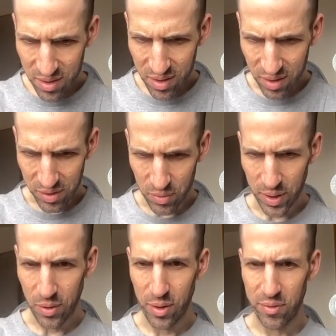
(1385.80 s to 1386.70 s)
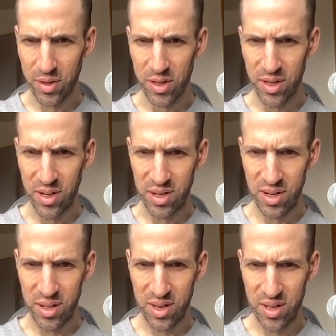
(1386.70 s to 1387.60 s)
That was Rick Griffin,
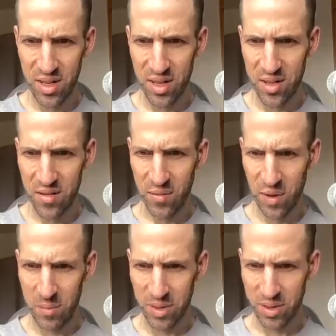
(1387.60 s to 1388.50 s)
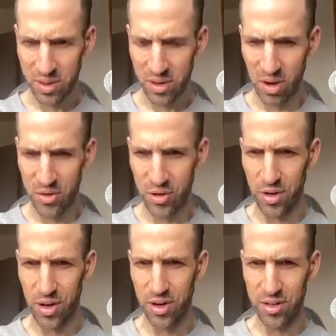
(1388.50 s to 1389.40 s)
famous concert
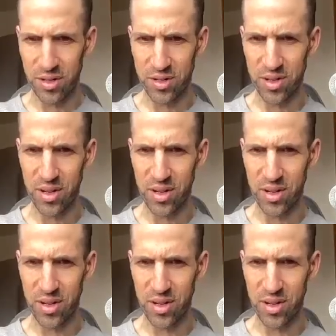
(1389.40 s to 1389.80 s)
artist.